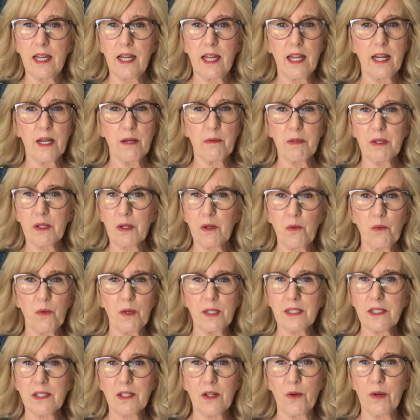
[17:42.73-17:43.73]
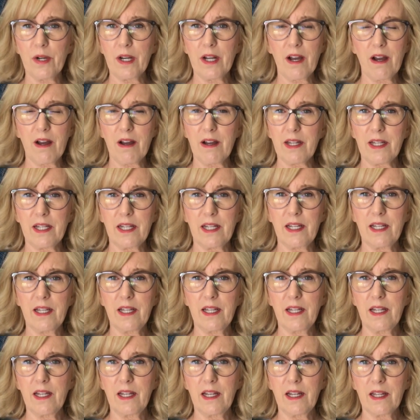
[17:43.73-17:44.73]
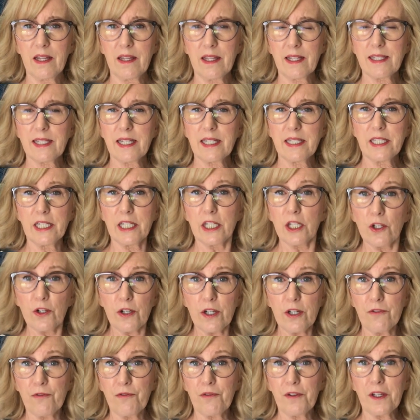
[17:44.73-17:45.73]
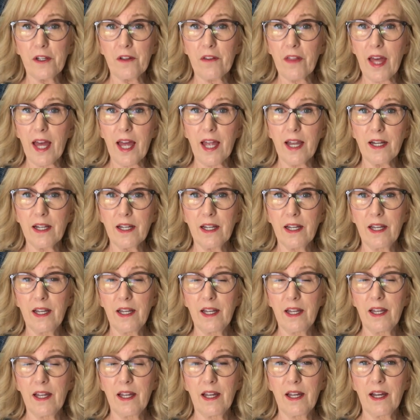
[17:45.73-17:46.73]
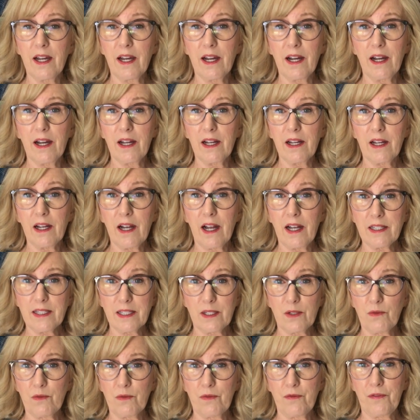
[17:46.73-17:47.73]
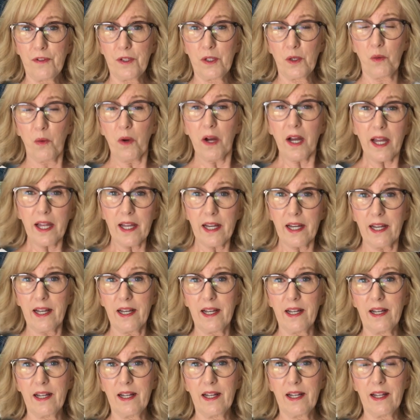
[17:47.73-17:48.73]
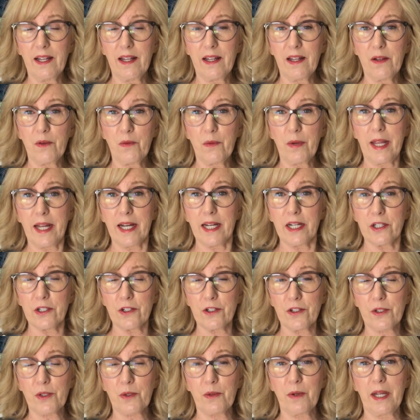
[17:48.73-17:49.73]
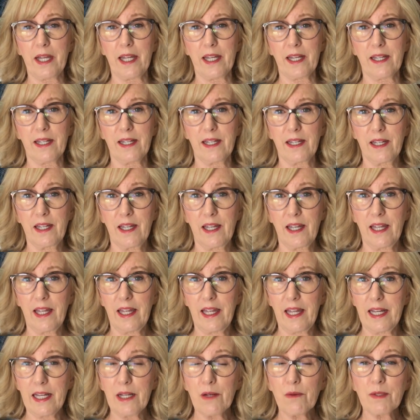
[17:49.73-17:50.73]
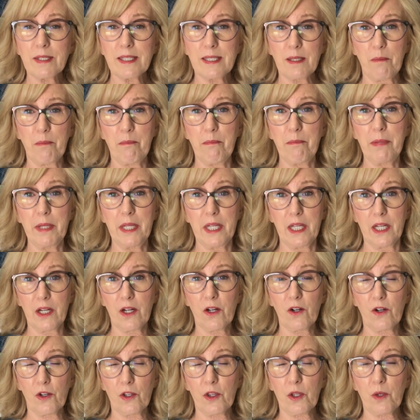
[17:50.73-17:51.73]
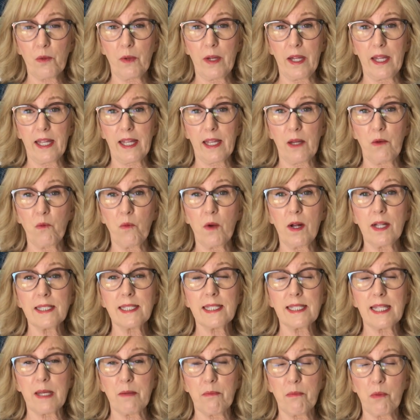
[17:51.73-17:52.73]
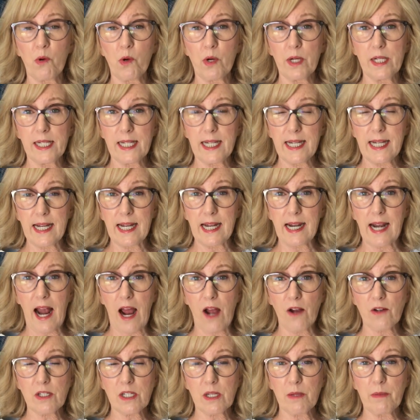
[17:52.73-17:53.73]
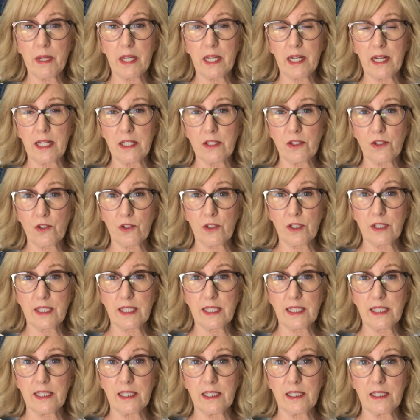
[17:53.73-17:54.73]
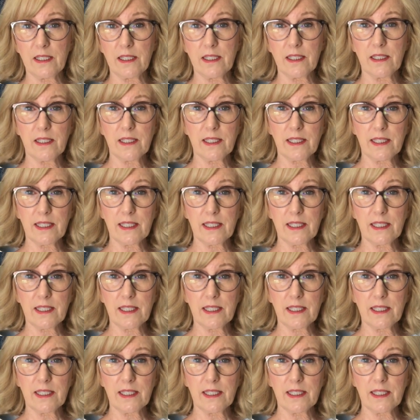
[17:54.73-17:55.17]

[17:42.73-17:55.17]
And I'm like, what's going on? I said, you didn't feel that? I said, feel what? We had an earthquake. And it was a big earthquake. And once they pointed it out to me and I stood still,